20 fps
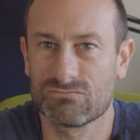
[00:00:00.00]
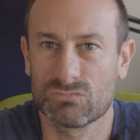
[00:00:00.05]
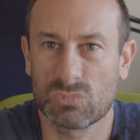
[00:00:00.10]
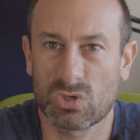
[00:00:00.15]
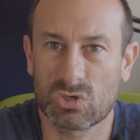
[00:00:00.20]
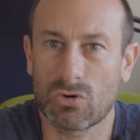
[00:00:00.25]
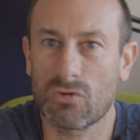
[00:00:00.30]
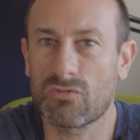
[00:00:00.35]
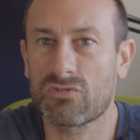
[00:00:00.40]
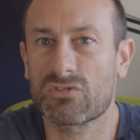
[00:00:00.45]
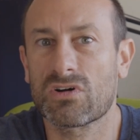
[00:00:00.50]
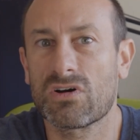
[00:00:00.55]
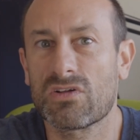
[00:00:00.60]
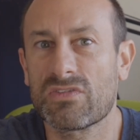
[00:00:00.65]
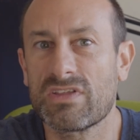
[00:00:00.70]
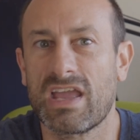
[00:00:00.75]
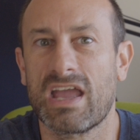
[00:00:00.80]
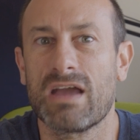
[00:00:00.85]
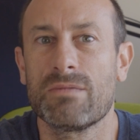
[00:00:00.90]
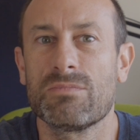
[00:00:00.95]
But overall,
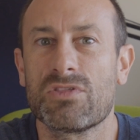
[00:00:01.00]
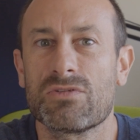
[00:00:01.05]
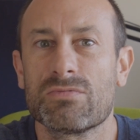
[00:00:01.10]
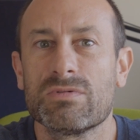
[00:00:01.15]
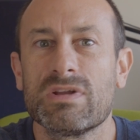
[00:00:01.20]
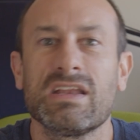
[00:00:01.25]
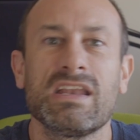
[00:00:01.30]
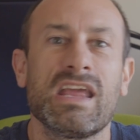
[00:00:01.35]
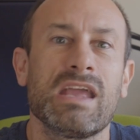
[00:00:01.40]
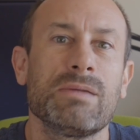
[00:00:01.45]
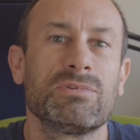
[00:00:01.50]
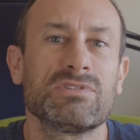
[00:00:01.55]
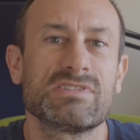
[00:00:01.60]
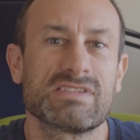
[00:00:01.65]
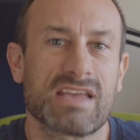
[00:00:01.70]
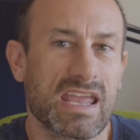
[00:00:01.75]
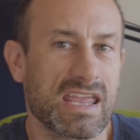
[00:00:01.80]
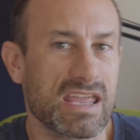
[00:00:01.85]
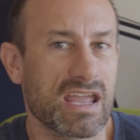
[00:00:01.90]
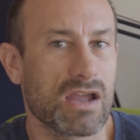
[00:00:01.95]
the M3
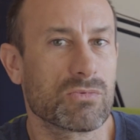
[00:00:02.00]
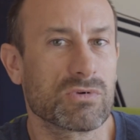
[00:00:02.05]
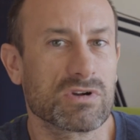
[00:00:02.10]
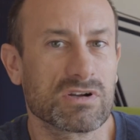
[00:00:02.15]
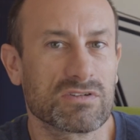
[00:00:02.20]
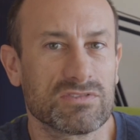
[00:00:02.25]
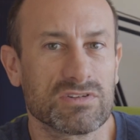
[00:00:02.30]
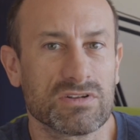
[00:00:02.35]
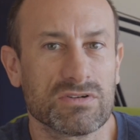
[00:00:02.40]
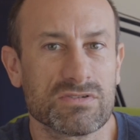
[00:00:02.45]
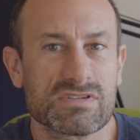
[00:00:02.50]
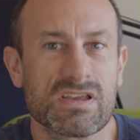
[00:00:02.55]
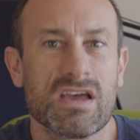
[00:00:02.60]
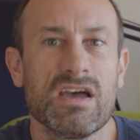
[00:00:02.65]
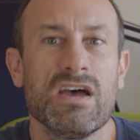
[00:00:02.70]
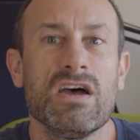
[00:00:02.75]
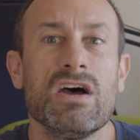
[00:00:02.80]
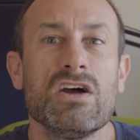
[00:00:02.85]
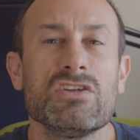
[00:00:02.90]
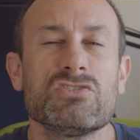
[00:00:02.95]
enables AI workflows
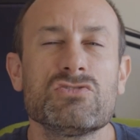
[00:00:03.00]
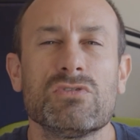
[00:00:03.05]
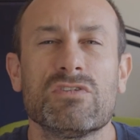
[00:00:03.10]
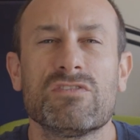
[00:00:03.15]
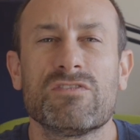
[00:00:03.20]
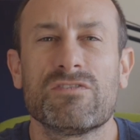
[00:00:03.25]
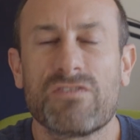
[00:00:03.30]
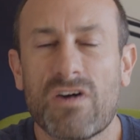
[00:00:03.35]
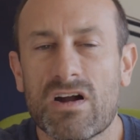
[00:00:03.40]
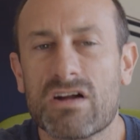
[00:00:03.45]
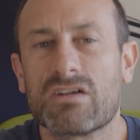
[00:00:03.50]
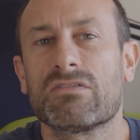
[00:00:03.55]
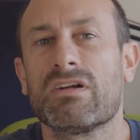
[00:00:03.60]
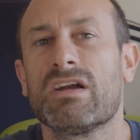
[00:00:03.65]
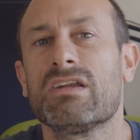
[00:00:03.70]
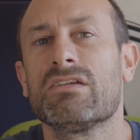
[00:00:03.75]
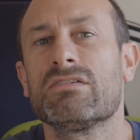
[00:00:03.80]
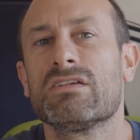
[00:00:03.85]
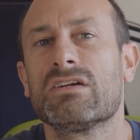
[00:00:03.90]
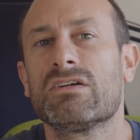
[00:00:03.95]
to a far
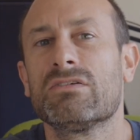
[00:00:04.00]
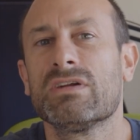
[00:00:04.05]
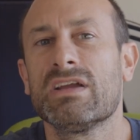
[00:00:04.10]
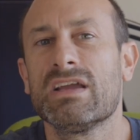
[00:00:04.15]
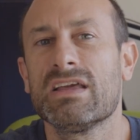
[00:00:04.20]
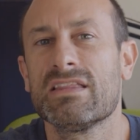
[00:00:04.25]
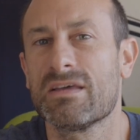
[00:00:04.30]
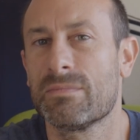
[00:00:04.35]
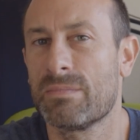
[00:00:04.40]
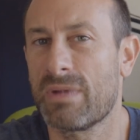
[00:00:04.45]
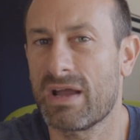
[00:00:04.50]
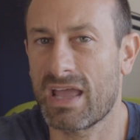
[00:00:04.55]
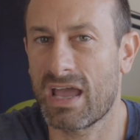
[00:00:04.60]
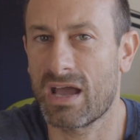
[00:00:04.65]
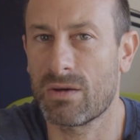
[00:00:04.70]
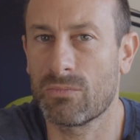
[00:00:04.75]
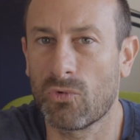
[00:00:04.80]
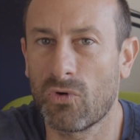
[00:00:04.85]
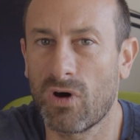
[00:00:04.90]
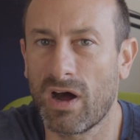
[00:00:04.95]
greater degree than my
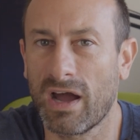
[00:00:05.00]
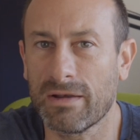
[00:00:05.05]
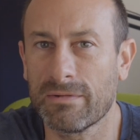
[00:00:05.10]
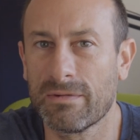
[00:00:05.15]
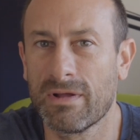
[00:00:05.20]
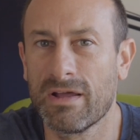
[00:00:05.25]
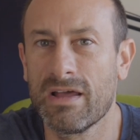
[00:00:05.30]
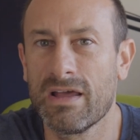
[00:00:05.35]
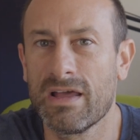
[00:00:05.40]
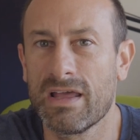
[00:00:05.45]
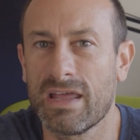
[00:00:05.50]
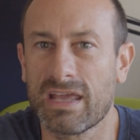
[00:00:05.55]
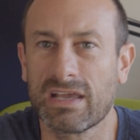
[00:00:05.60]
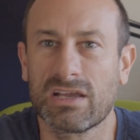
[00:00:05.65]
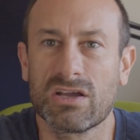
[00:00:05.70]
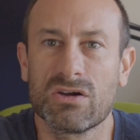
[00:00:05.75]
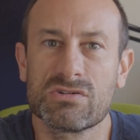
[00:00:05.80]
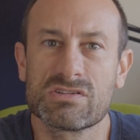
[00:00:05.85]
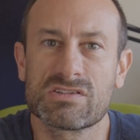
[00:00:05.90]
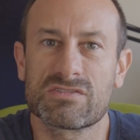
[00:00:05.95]
M1. It
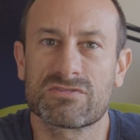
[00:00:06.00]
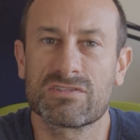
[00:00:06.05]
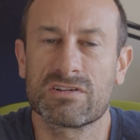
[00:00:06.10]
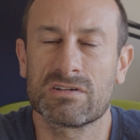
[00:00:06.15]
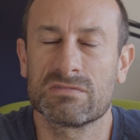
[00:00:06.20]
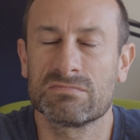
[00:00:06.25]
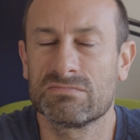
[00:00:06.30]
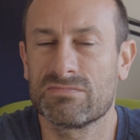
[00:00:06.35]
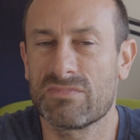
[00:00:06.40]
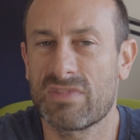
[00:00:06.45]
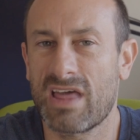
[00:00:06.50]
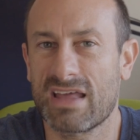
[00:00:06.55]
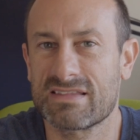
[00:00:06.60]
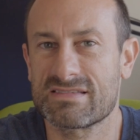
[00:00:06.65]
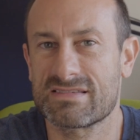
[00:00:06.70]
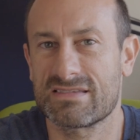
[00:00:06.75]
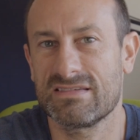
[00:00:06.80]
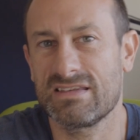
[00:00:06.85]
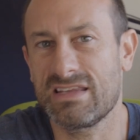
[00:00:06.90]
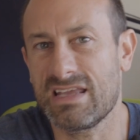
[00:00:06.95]
goes from
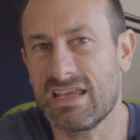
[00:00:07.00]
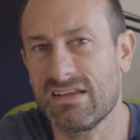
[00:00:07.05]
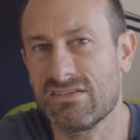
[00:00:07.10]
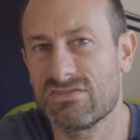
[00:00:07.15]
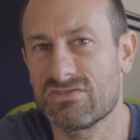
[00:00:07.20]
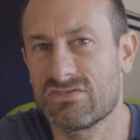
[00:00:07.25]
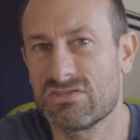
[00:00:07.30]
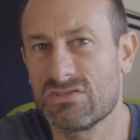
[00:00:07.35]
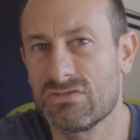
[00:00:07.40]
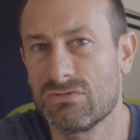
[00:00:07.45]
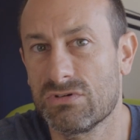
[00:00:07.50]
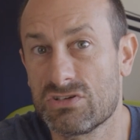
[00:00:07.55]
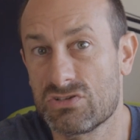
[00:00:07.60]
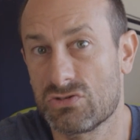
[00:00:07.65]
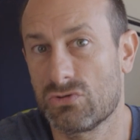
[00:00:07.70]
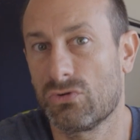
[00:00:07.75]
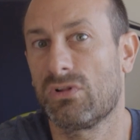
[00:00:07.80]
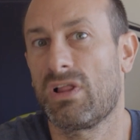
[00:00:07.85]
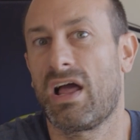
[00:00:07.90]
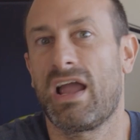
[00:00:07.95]
that's neat to a
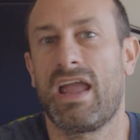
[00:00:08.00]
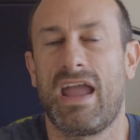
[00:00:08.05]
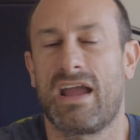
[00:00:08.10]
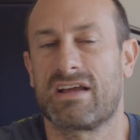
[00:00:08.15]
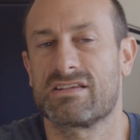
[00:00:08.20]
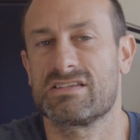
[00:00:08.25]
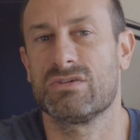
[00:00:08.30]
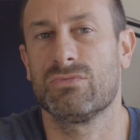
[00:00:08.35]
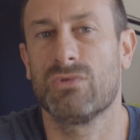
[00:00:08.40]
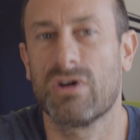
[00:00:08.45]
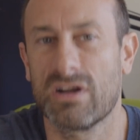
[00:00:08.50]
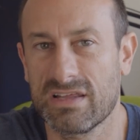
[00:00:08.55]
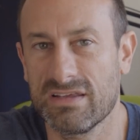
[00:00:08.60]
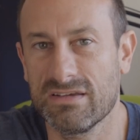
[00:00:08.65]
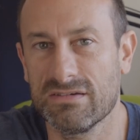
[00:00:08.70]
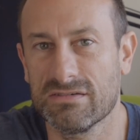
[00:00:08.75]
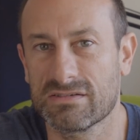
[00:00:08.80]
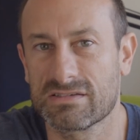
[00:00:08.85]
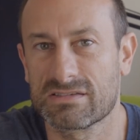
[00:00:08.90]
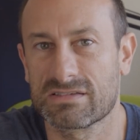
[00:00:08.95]
tool I actually want to
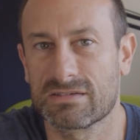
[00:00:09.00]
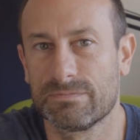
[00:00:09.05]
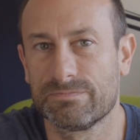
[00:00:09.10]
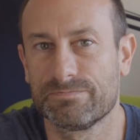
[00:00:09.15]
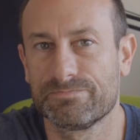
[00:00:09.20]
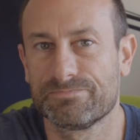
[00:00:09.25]
use.